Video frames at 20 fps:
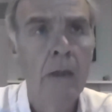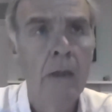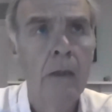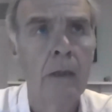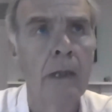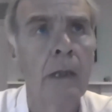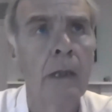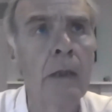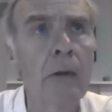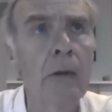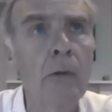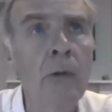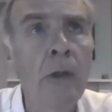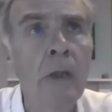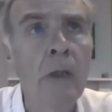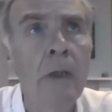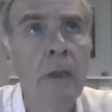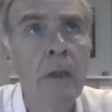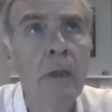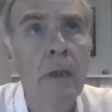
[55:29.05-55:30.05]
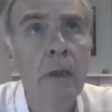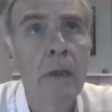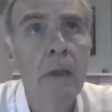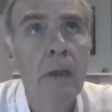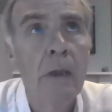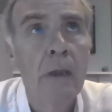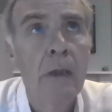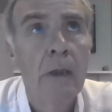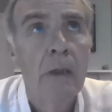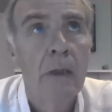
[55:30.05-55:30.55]
Now,
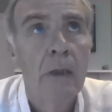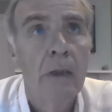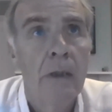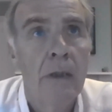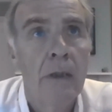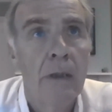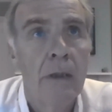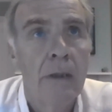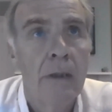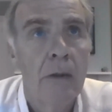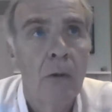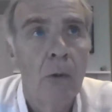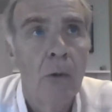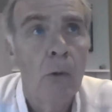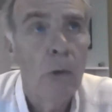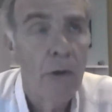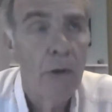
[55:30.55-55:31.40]
all